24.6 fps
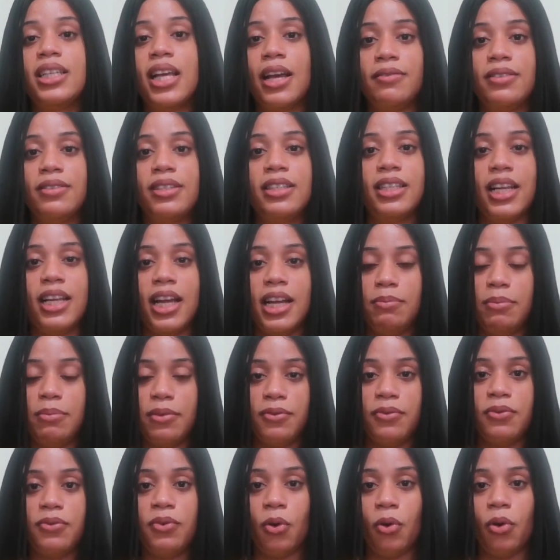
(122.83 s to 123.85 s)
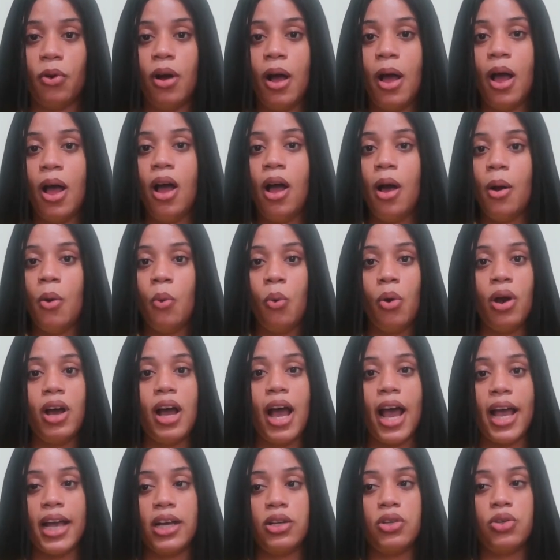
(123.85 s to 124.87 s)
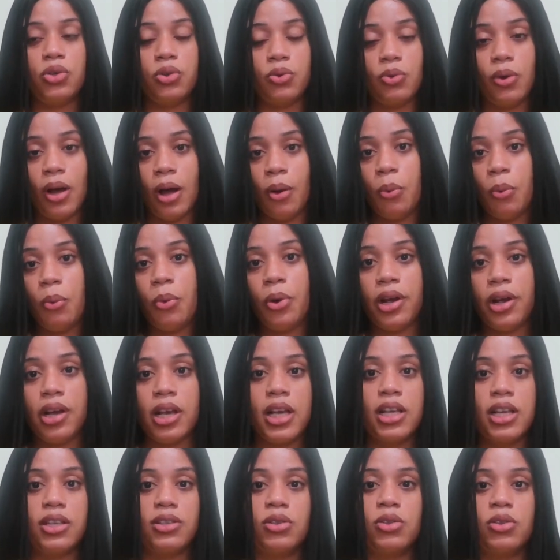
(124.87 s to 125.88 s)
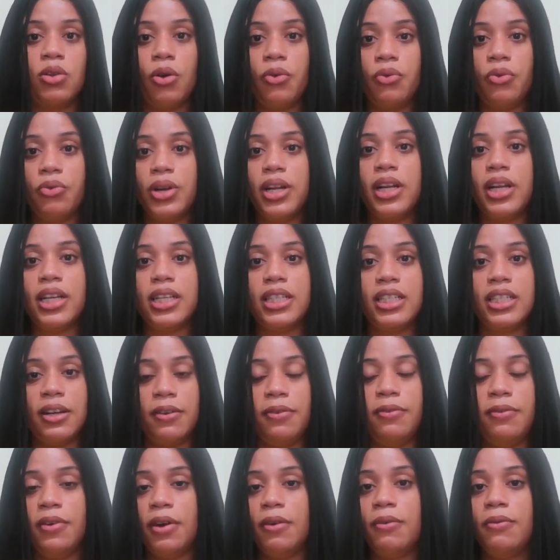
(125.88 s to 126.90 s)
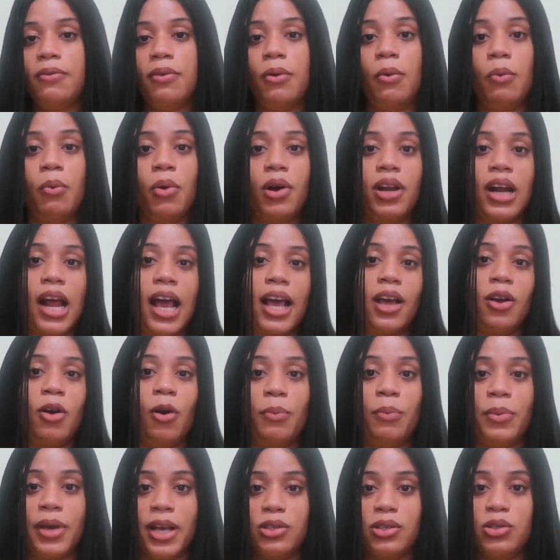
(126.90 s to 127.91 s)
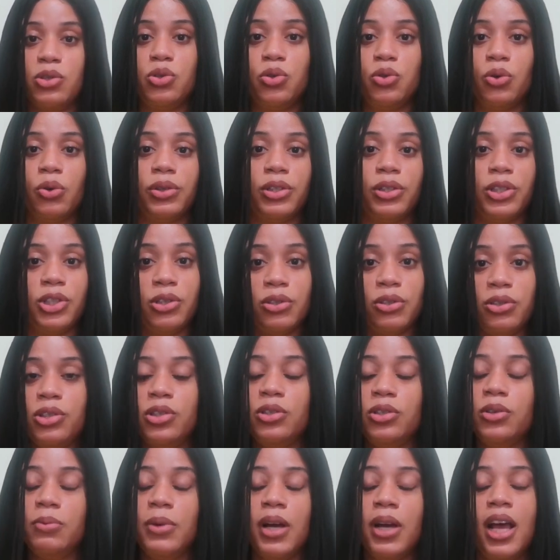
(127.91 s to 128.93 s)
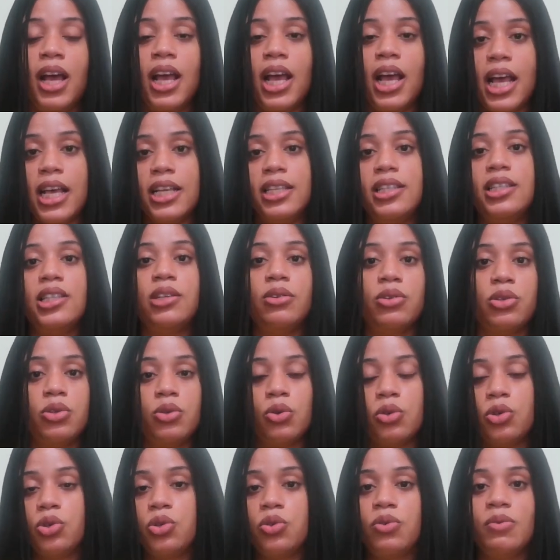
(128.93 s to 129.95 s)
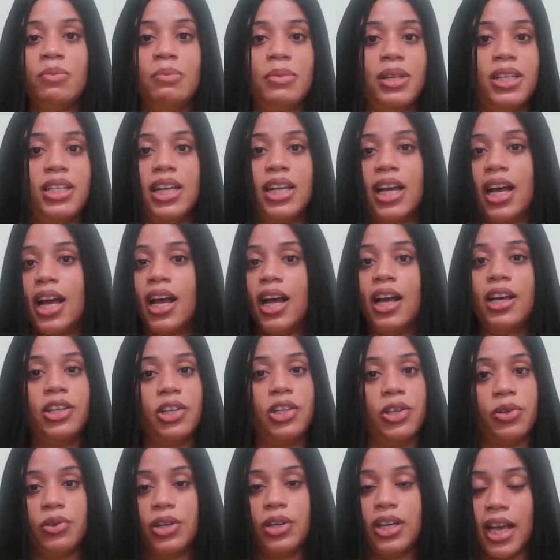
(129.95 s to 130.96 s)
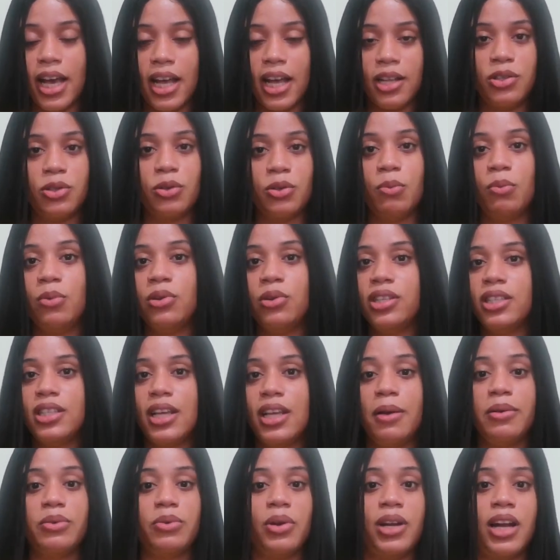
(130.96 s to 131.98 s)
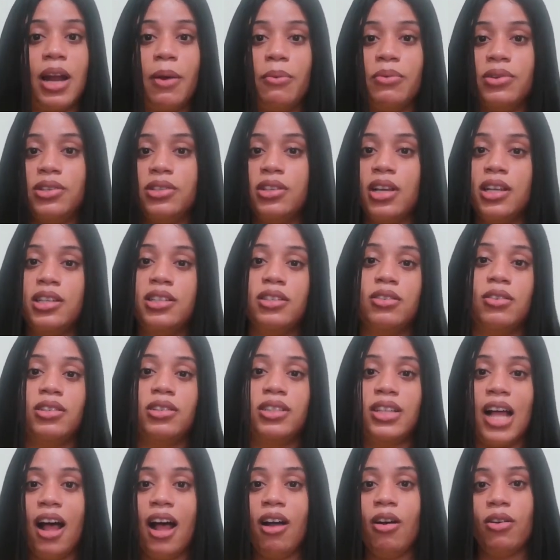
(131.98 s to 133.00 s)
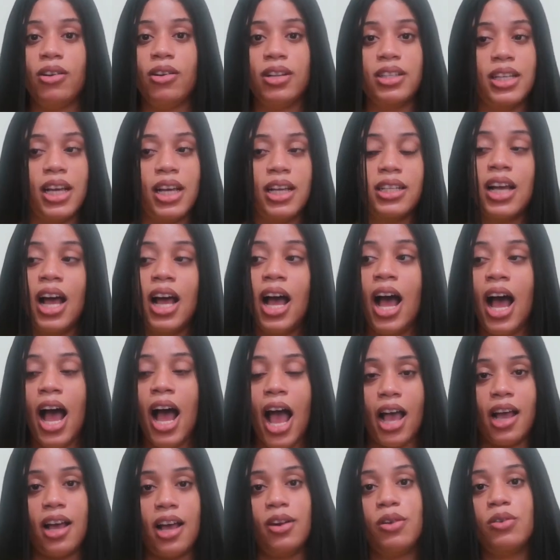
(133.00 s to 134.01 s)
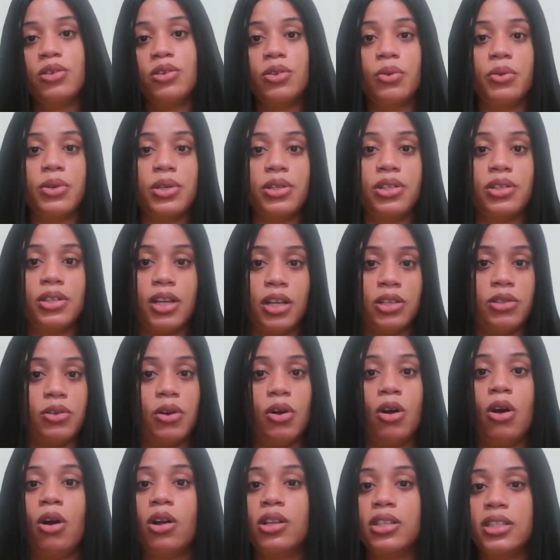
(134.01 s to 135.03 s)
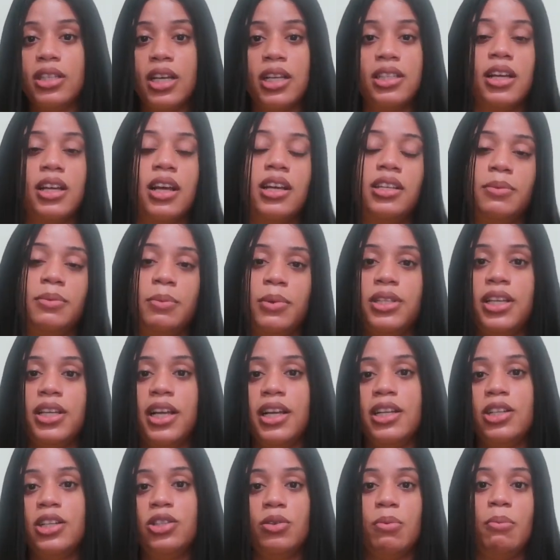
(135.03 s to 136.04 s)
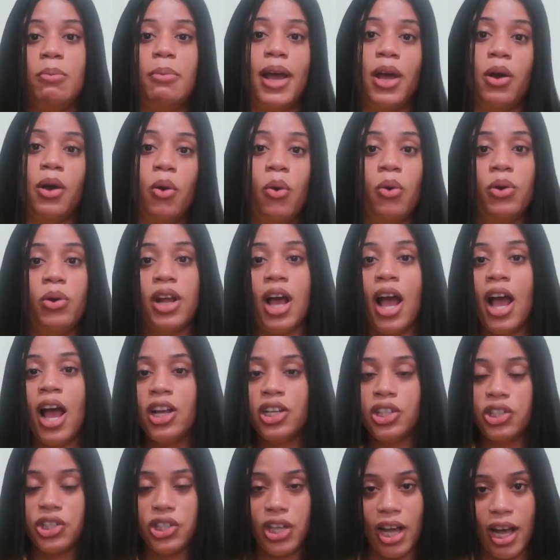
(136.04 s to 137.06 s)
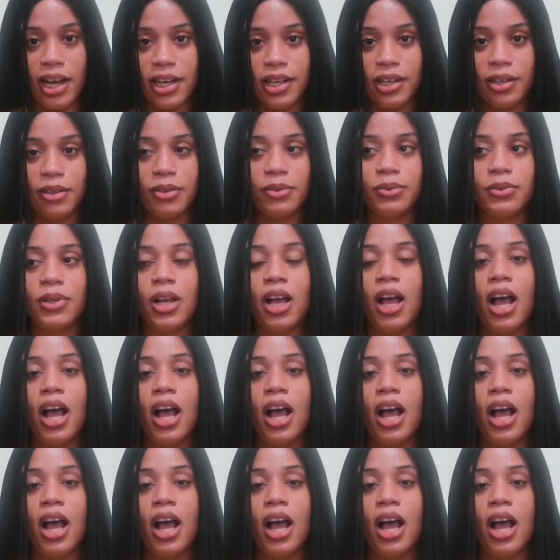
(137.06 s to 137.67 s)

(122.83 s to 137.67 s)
I've said before, what I do at work is not really different from what I come here to do on YouTube. It's still social media, you get. So most times when I'm researching on that content, I can also research on content as pertaining to my own channel.